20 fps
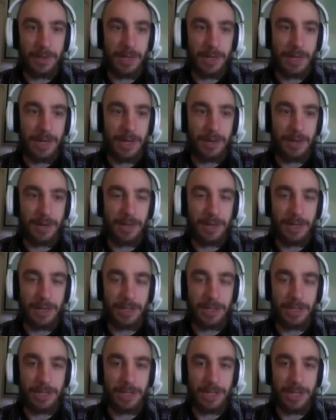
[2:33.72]
now,
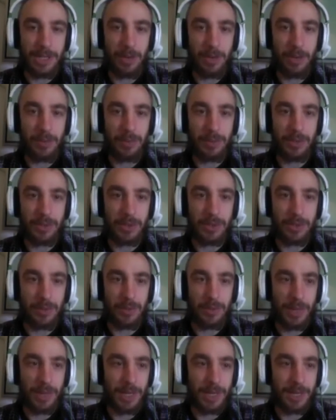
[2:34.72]
Cletus, just help with the
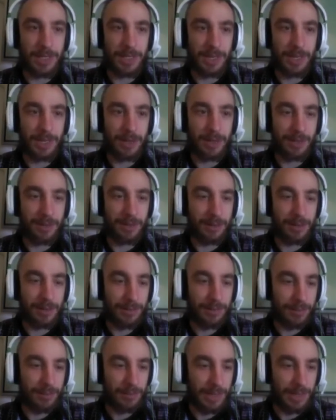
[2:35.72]
super hard digging,
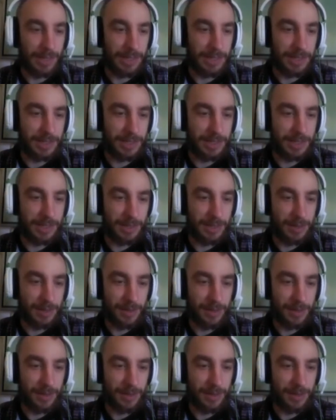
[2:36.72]
please.